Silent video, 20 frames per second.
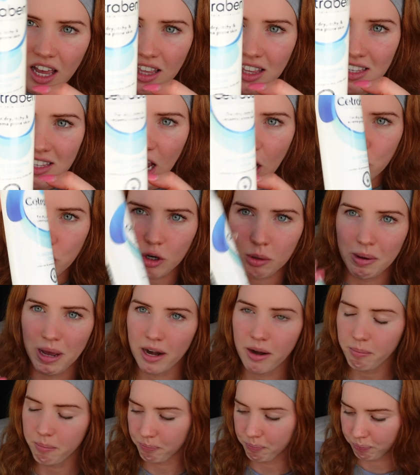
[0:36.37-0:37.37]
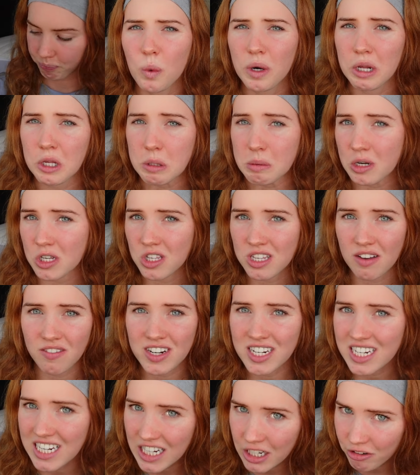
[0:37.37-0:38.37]
Cetraben. When I was about
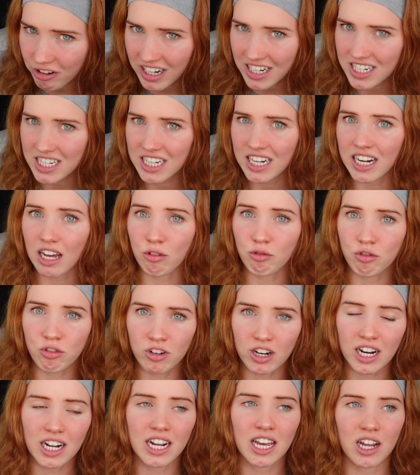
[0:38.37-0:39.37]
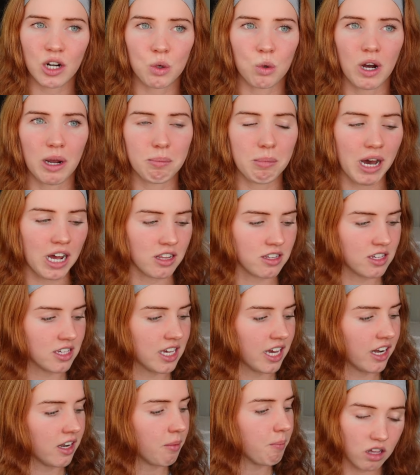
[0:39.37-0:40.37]
17 or 18, I really had quite bad
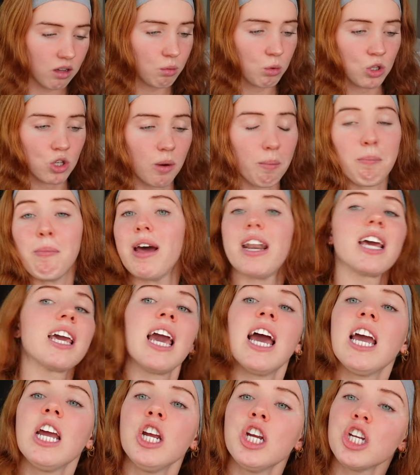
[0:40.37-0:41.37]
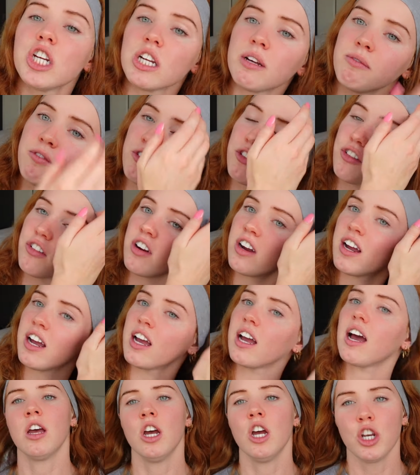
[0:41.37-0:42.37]
skin. I was on medication for
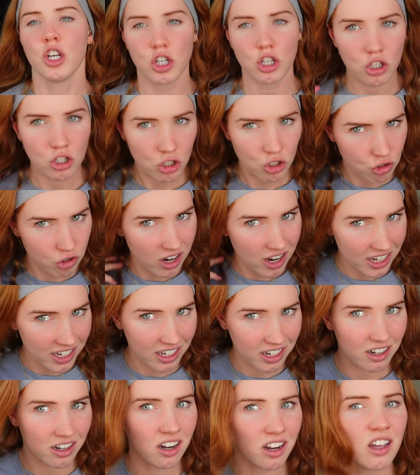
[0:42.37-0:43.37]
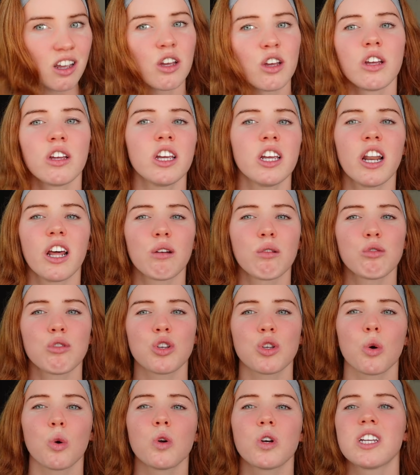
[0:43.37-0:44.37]
it, just to try and, you know,
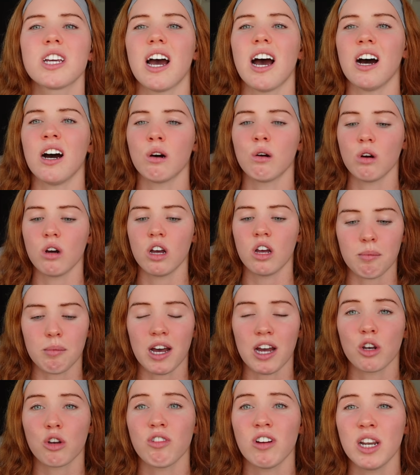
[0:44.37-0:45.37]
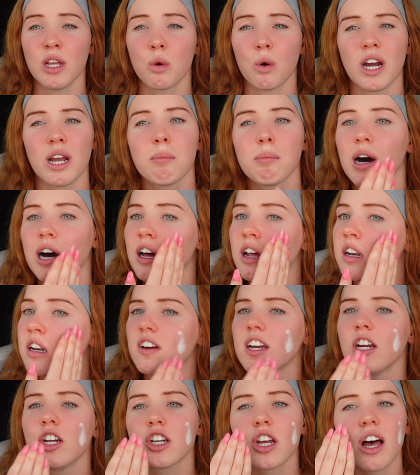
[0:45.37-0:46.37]
sort it out. I had really quite bad
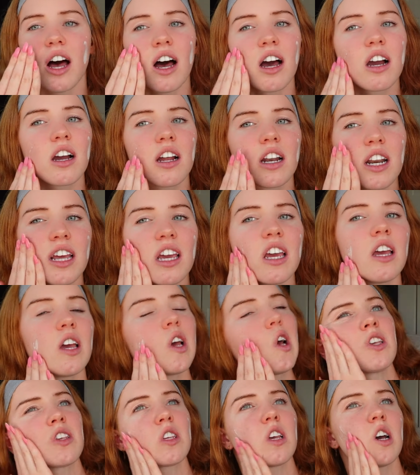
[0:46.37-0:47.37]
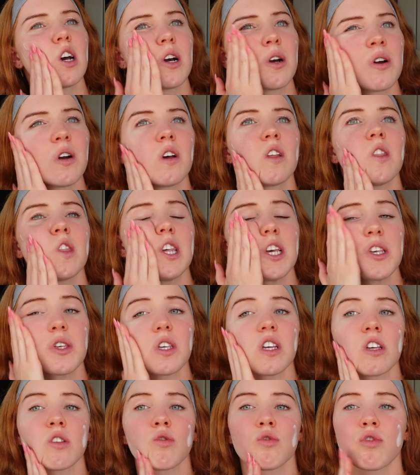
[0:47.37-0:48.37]
facial acne. So this
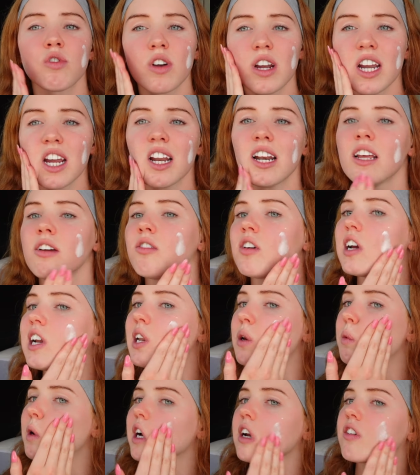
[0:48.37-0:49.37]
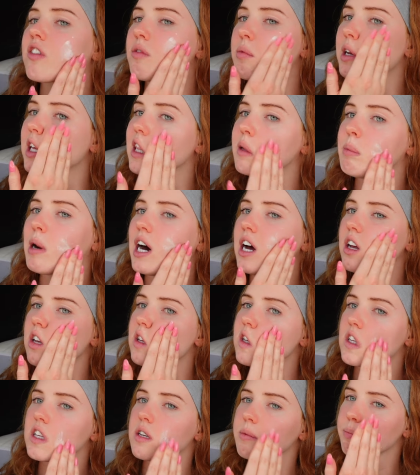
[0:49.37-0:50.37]
has really worked for me in the
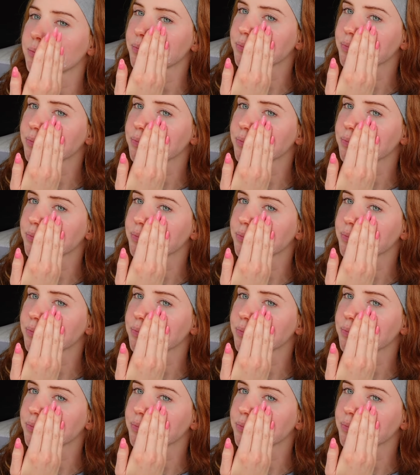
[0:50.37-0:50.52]
past.